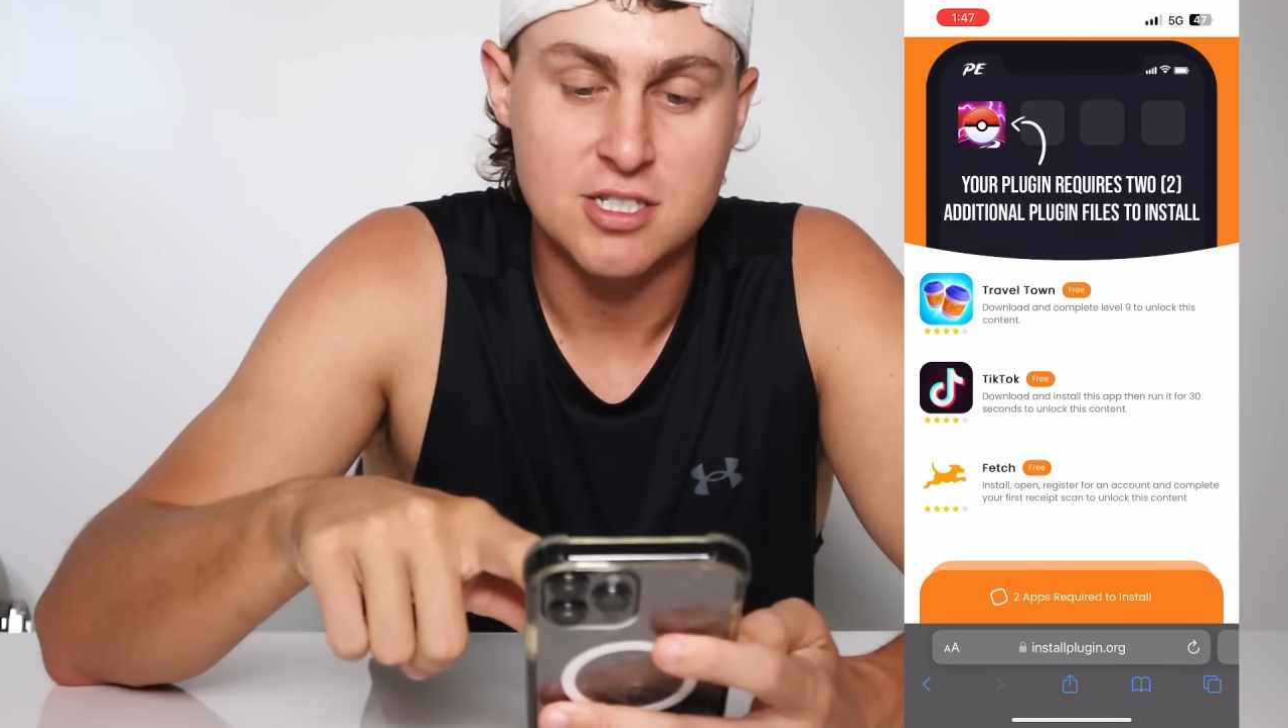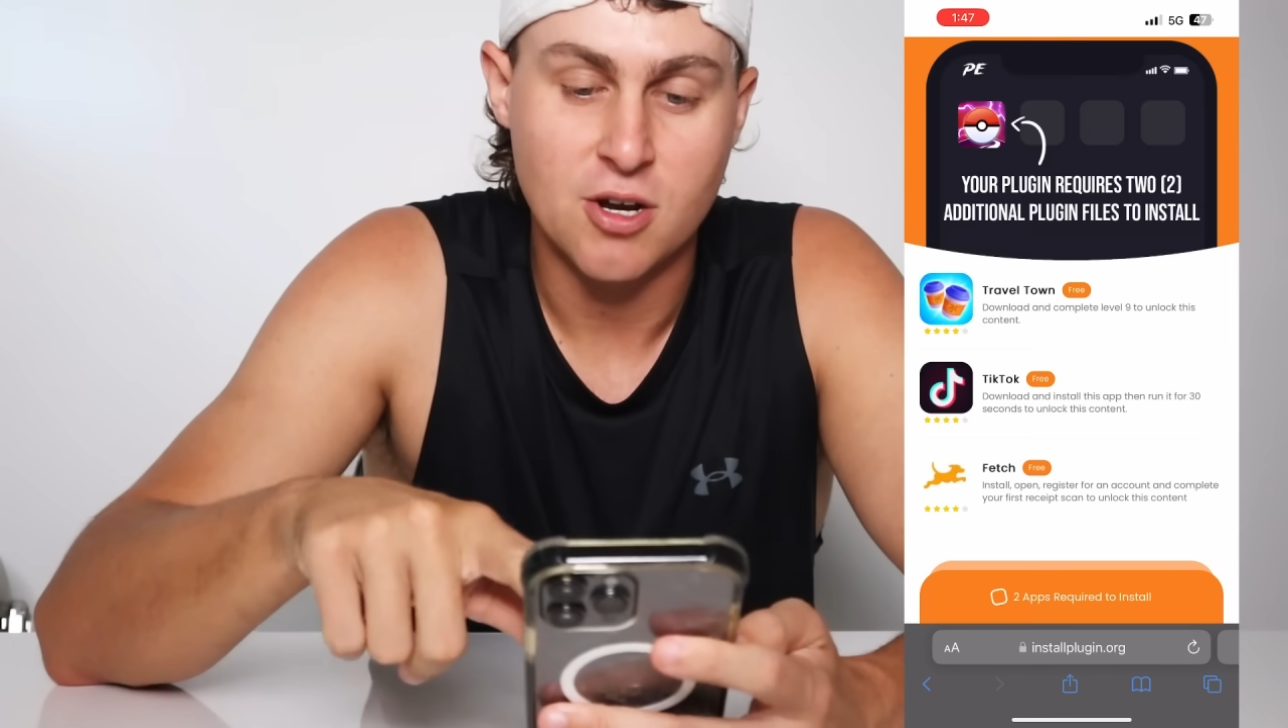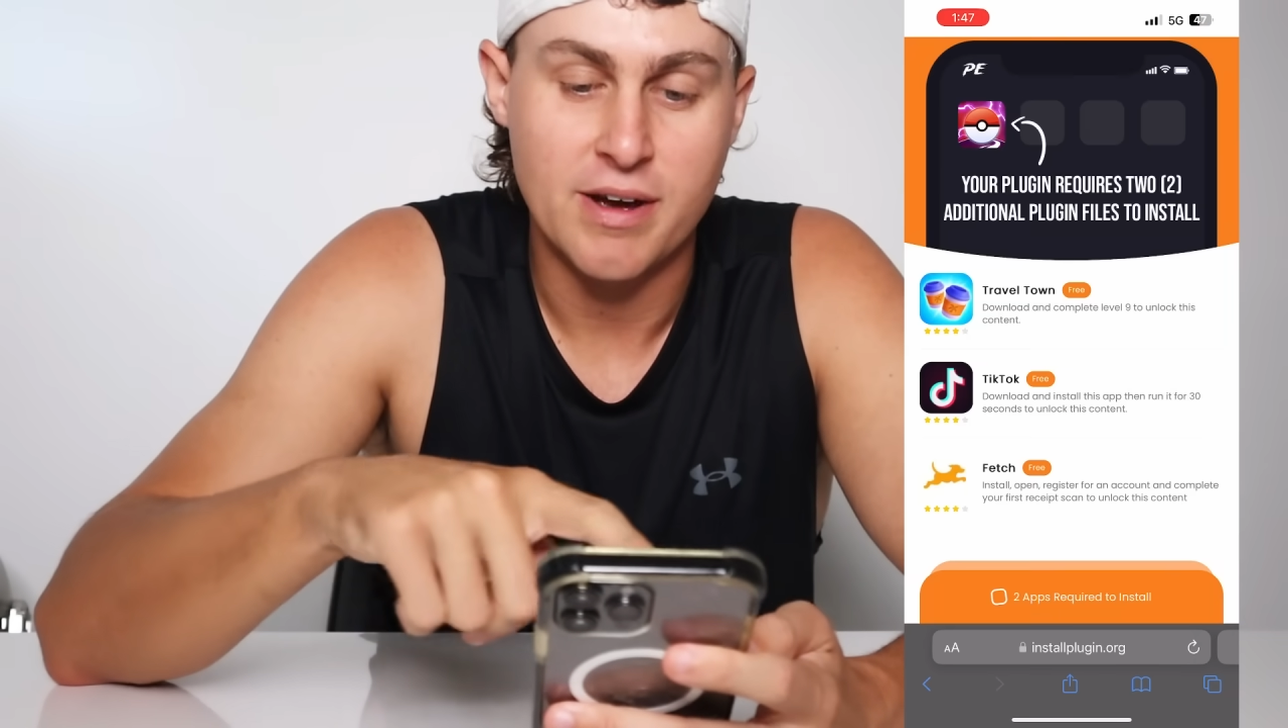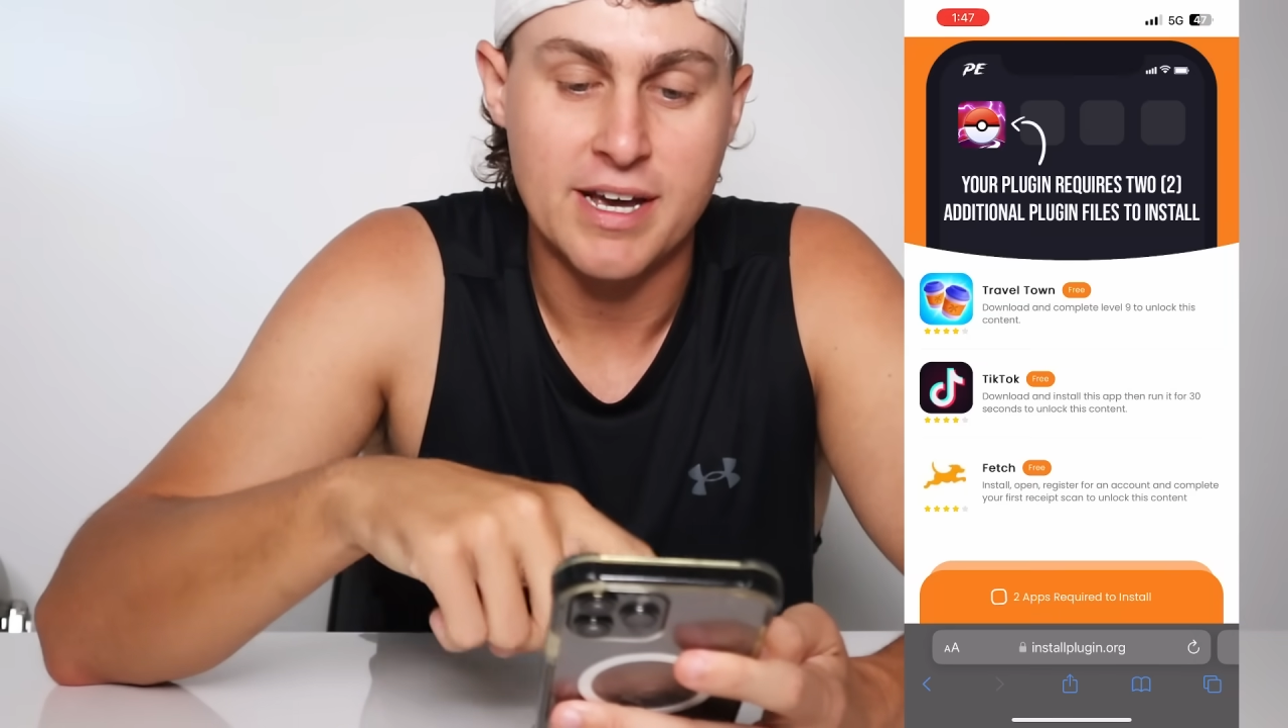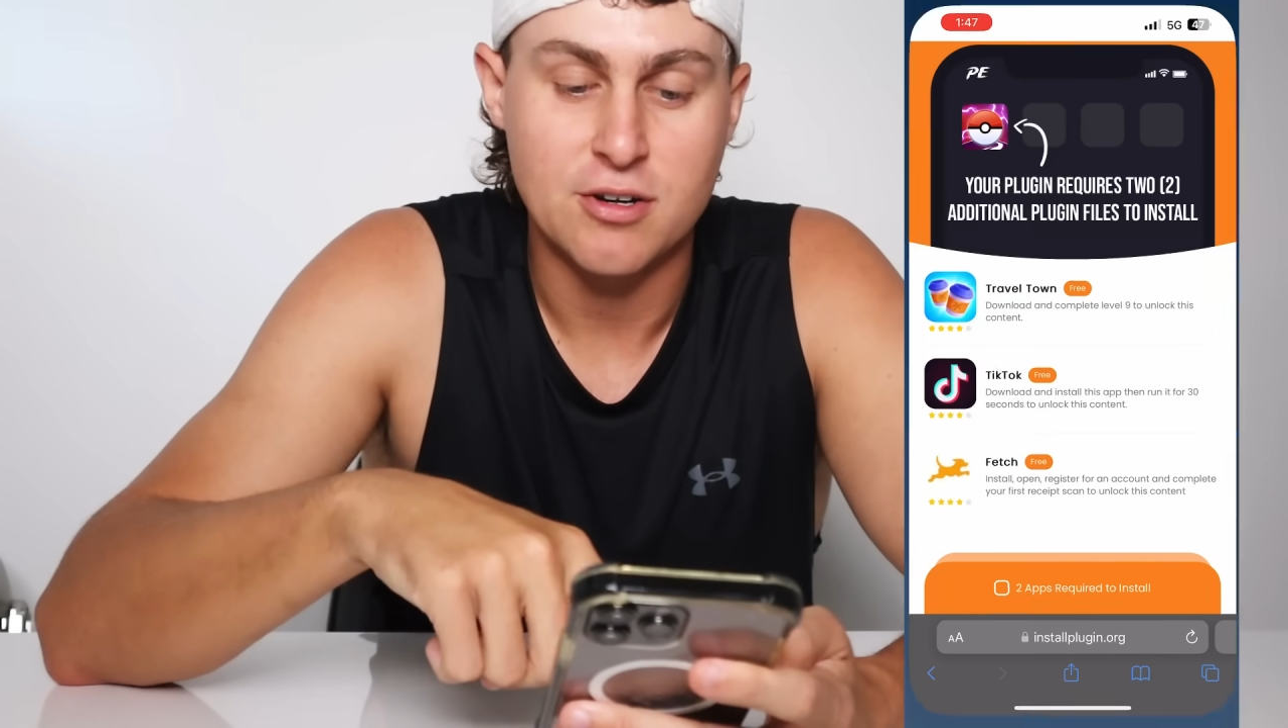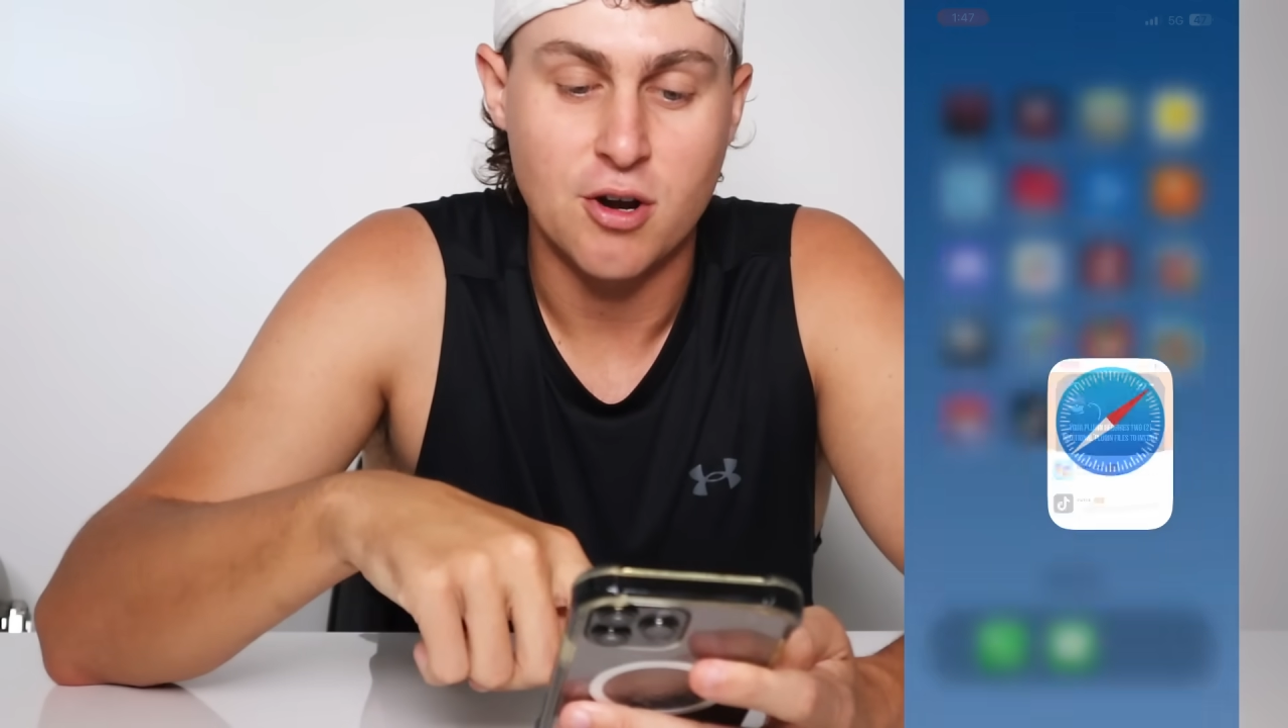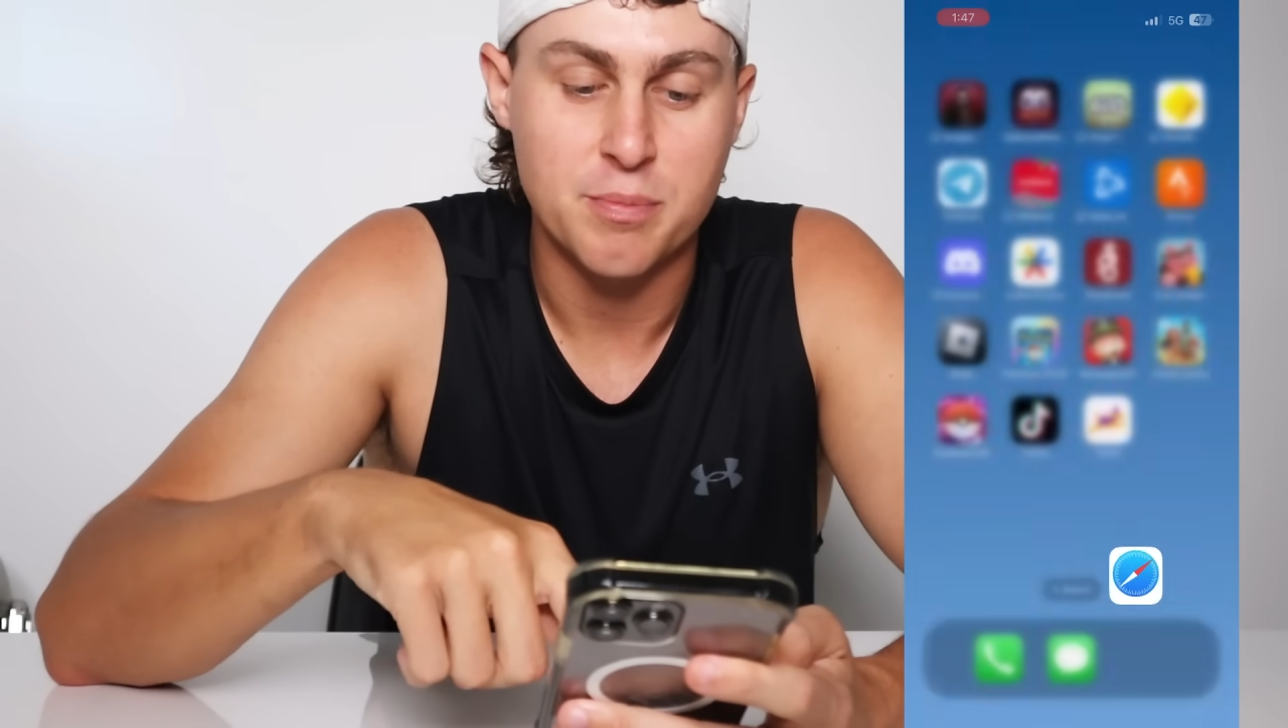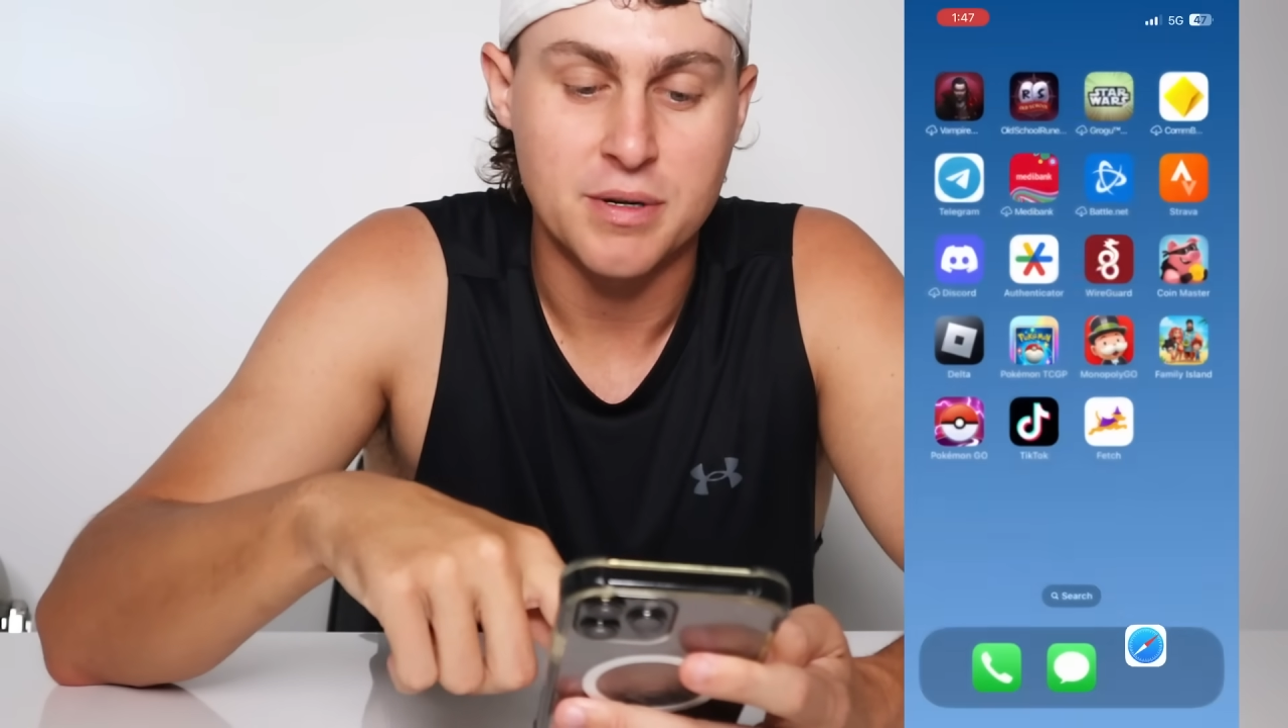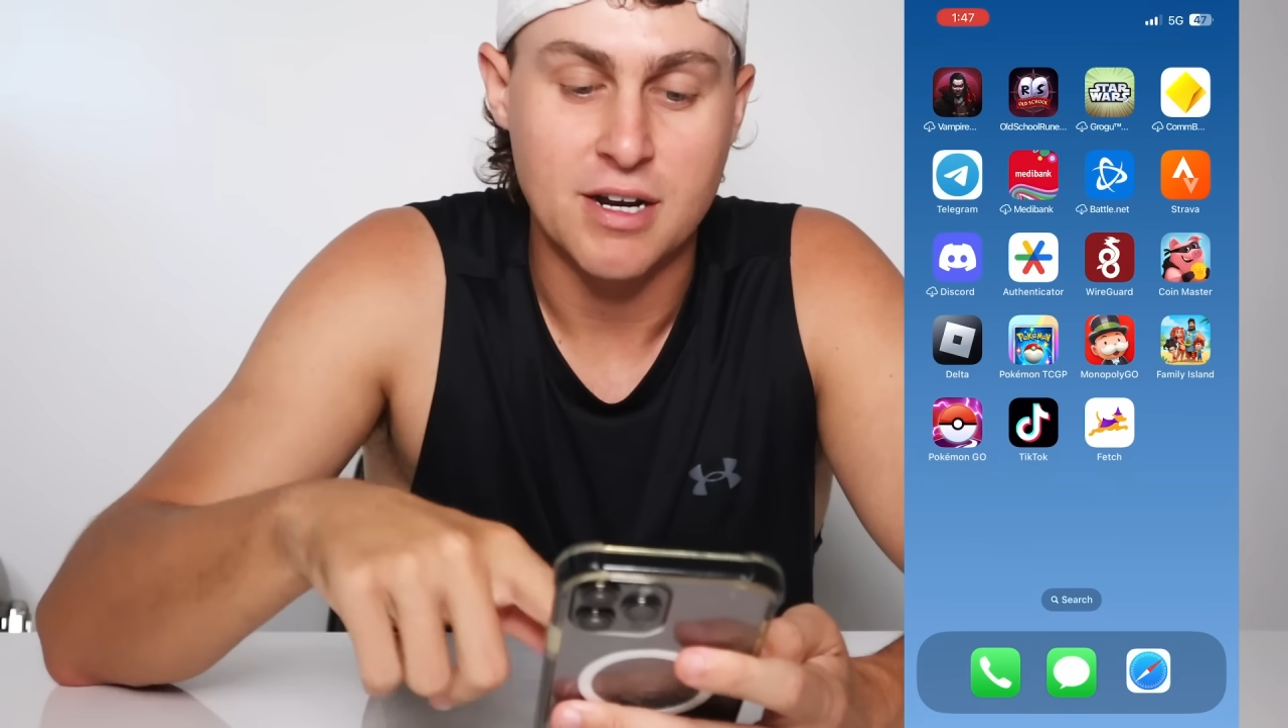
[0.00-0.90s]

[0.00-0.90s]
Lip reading: go ahead and open